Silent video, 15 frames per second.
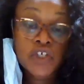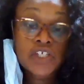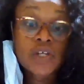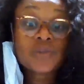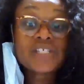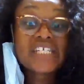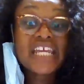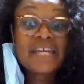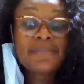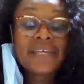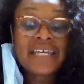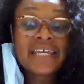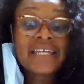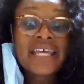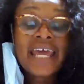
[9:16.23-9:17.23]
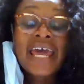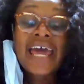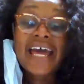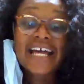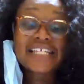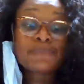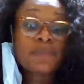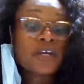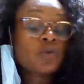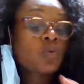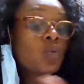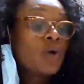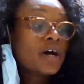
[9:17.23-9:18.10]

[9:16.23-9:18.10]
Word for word: So TBN has been